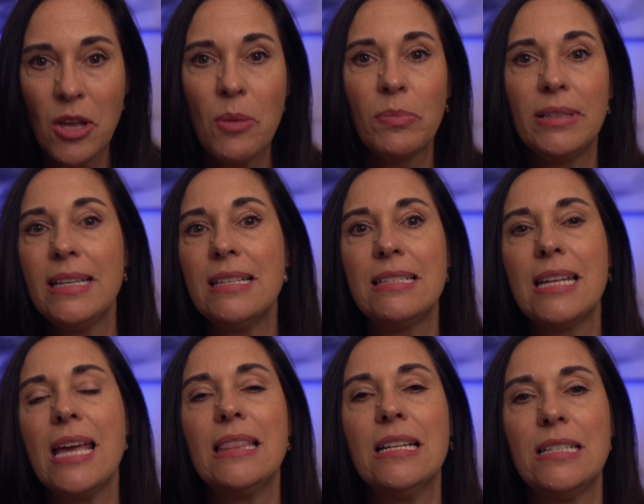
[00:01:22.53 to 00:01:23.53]
please
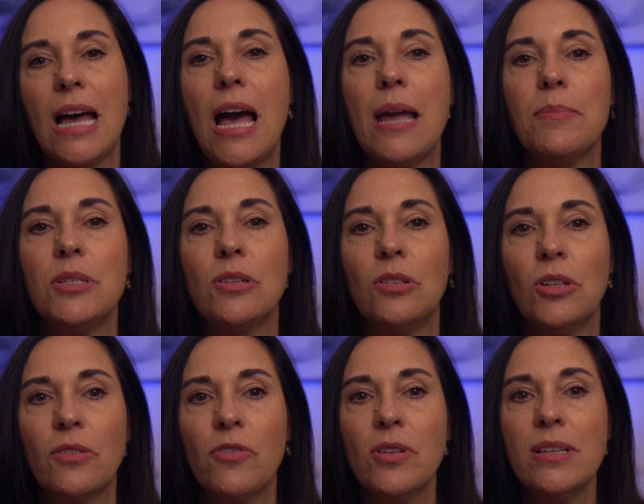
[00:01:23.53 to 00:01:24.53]
take the time to
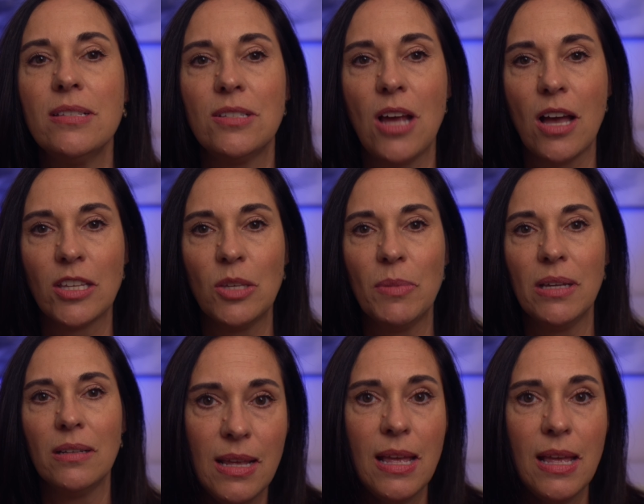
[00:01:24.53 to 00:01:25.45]
look for this document.